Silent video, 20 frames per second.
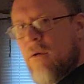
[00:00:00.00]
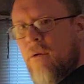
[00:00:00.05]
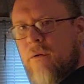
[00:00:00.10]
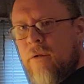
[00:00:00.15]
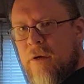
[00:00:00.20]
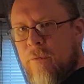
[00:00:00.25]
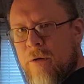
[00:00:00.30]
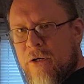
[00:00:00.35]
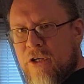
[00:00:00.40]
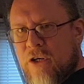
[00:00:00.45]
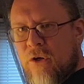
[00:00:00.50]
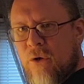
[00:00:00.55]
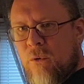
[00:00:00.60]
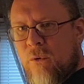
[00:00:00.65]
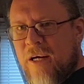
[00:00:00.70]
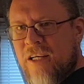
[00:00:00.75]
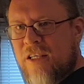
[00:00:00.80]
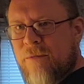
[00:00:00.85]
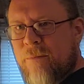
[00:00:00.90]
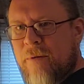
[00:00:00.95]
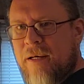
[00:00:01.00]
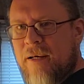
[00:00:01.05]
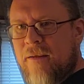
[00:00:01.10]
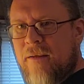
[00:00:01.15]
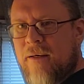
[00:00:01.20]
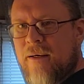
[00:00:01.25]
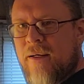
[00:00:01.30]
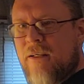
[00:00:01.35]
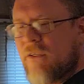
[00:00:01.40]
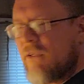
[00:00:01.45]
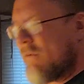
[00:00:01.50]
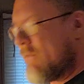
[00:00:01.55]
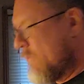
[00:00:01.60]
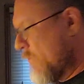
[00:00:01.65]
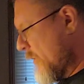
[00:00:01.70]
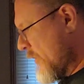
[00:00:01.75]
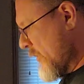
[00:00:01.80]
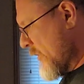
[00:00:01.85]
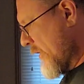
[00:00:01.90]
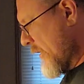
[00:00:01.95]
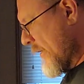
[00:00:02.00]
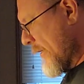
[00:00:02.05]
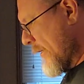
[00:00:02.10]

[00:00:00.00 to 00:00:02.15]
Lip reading: the original recipe of this, which